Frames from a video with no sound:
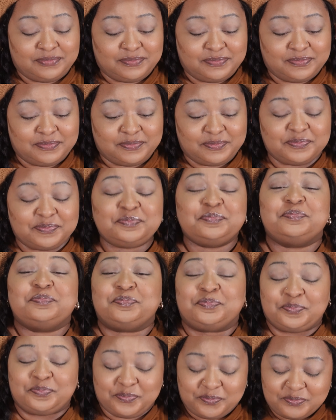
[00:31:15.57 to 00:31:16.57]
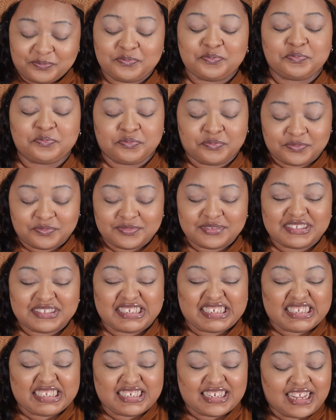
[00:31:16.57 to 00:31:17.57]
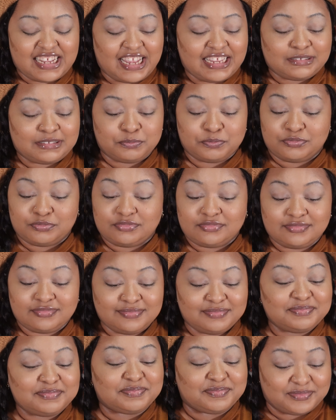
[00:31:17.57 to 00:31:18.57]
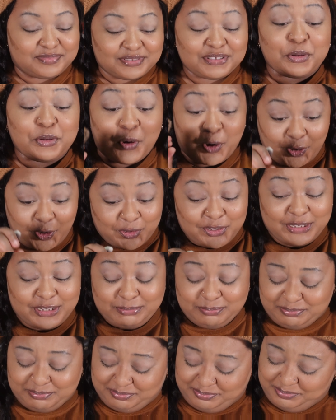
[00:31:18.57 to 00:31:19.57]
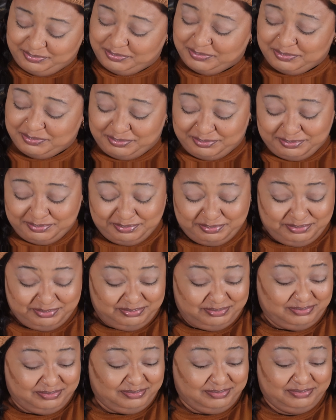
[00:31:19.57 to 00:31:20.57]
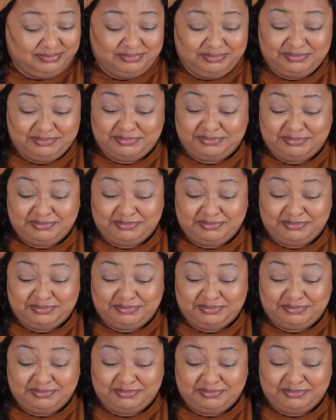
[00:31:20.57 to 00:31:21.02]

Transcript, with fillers: Yeah. Mm-hmm. It I can hear that. You heard it. I can hear that.